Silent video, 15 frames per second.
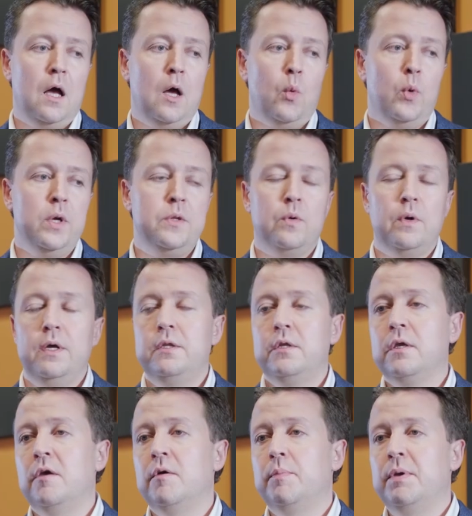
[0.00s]
We try
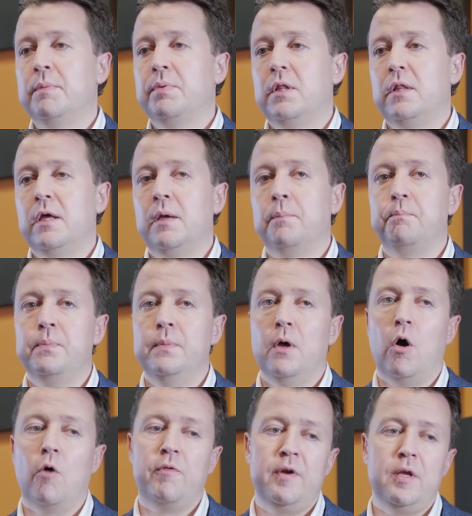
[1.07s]
to give people an
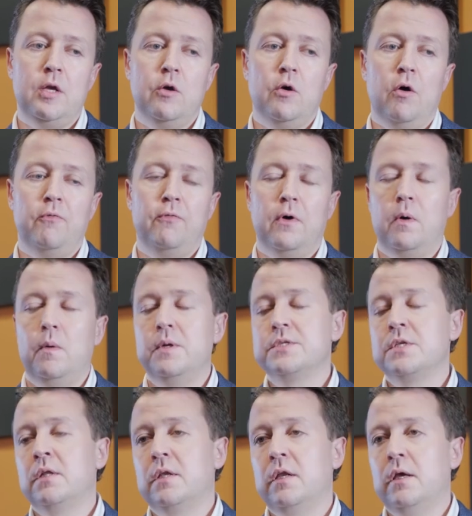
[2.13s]
overview of our
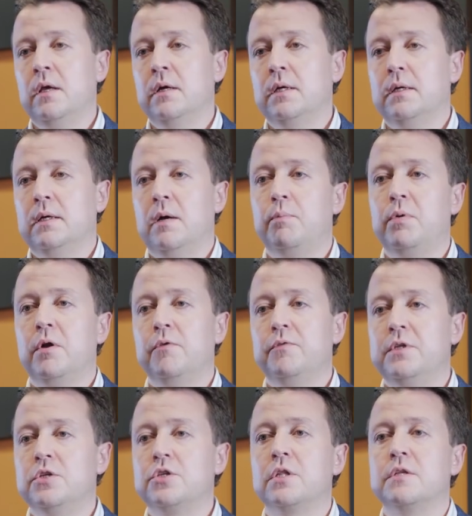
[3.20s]
recently
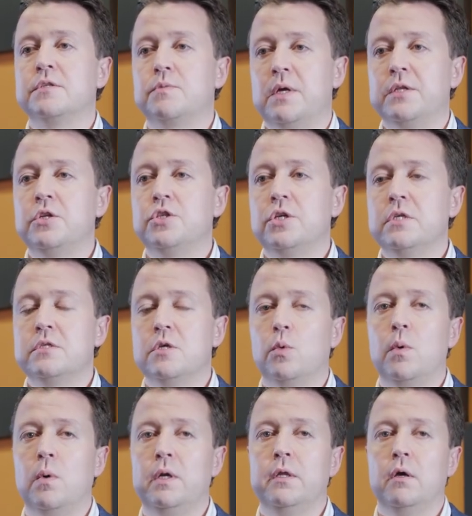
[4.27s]
approved digital strategy. So
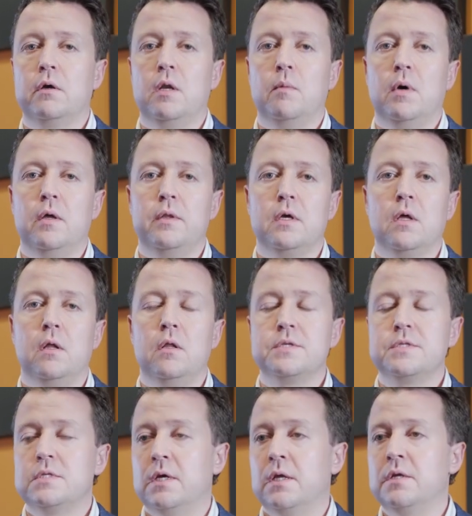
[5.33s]
we were talking about the
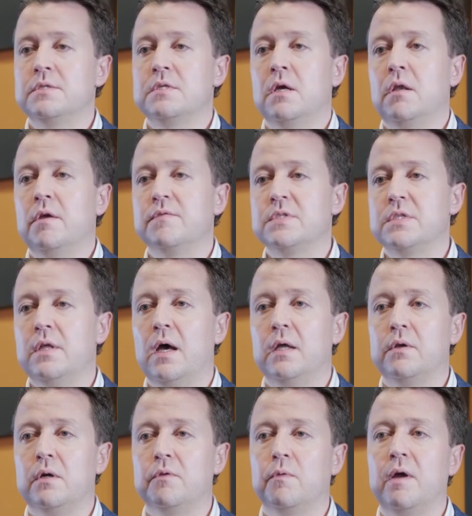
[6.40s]
goals and incentives
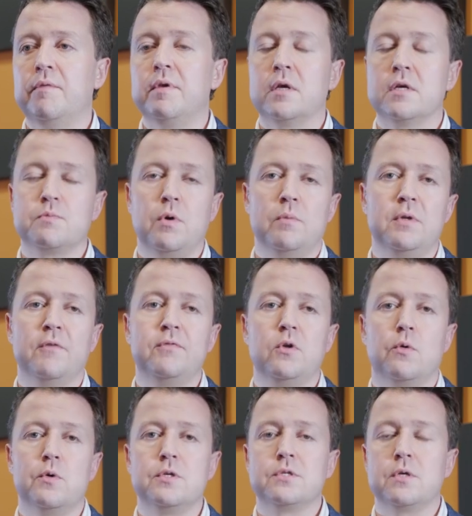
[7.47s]
that are driving Gazprom Neft
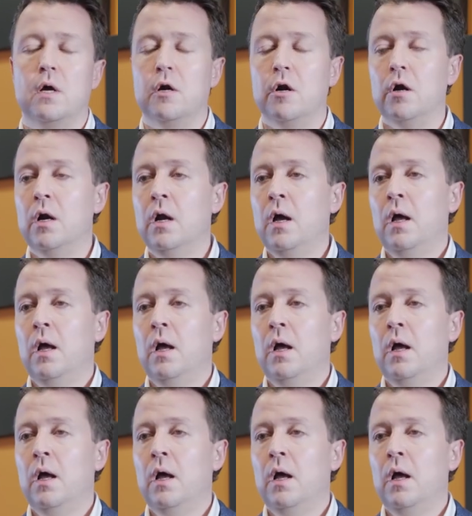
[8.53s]
towards our